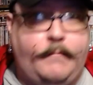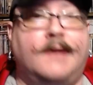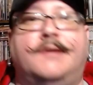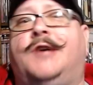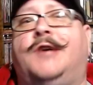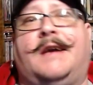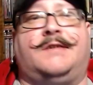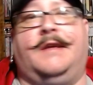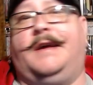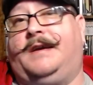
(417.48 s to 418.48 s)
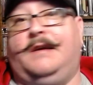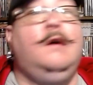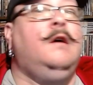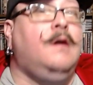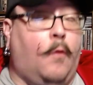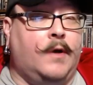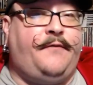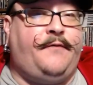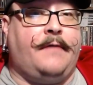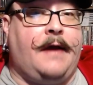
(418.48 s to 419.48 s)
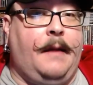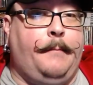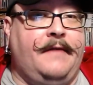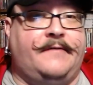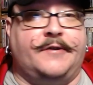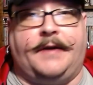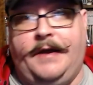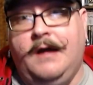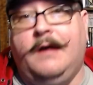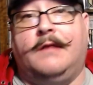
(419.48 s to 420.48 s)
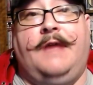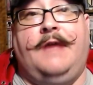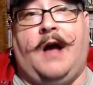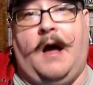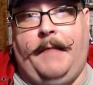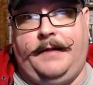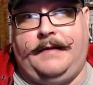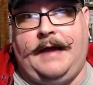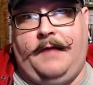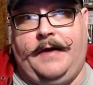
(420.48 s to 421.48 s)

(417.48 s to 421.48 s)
Jack's Link. What's your favorite kind of beef jerky? Leave a comment down